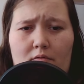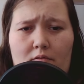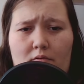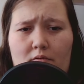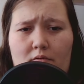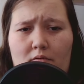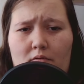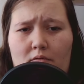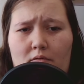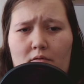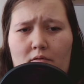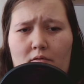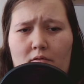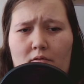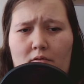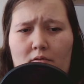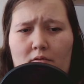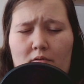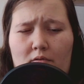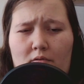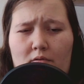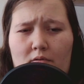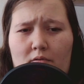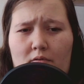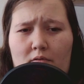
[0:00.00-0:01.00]

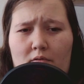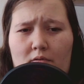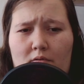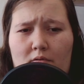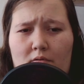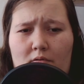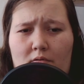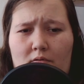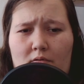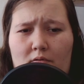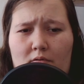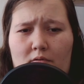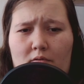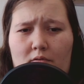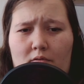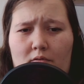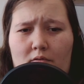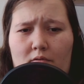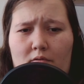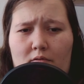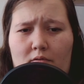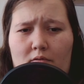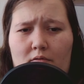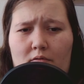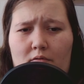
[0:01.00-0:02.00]

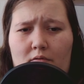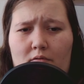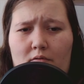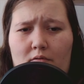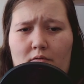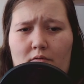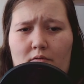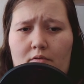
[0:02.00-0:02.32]
(silent)